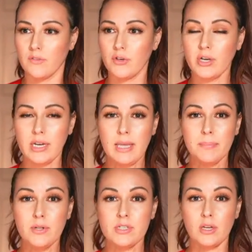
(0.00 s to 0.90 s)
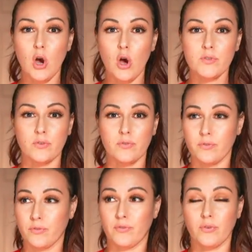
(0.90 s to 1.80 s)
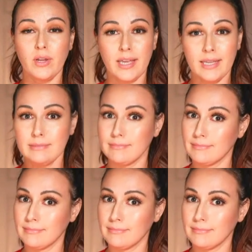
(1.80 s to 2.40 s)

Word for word: you're going to keep building homes for, for free